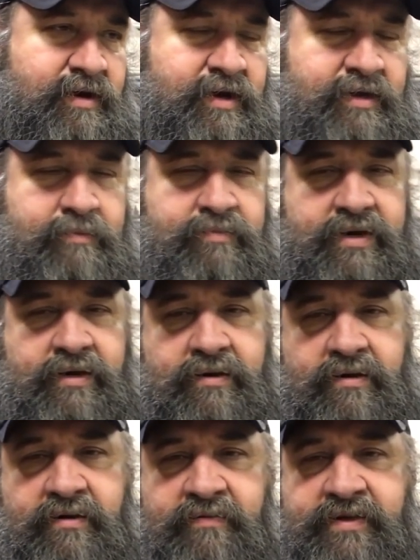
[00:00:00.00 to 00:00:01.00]
had the big
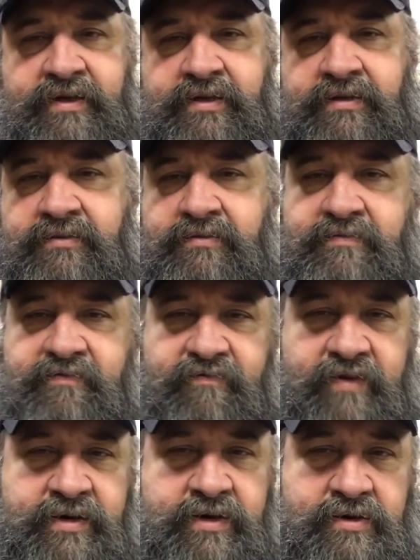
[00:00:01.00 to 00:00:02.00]
curvy
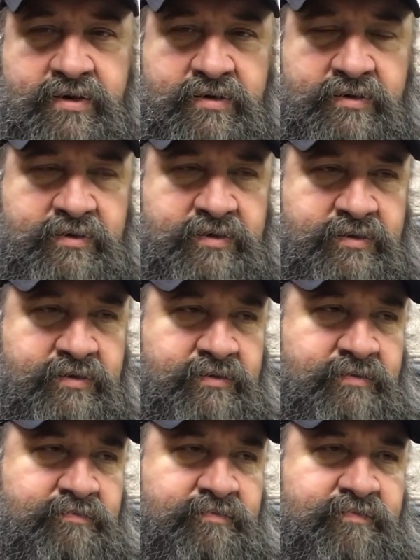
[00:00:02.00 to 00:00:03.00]
fenders
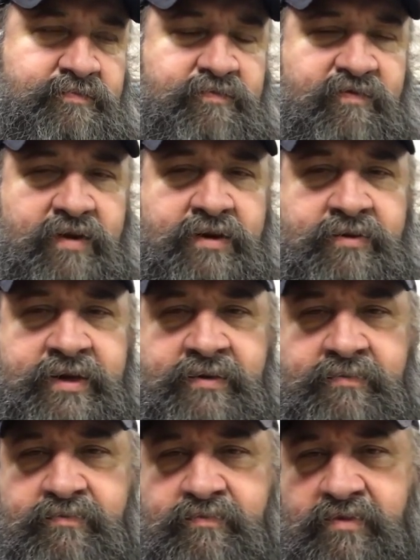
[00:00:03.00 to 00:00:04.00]
and
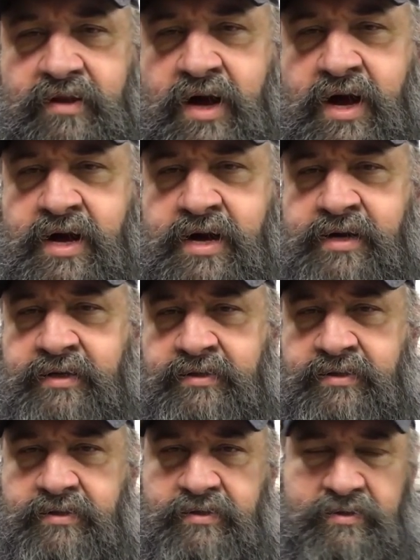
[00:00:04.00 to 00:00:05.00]
flowing
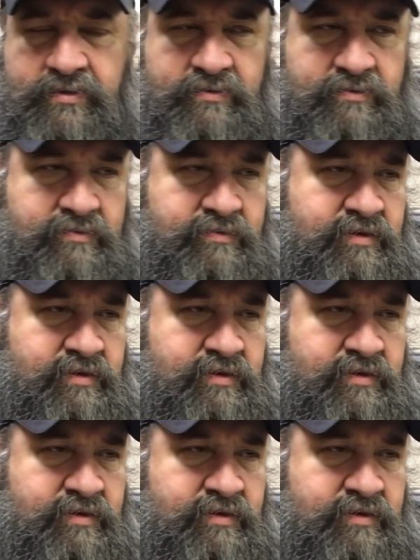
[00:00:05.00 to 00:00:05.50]
lines and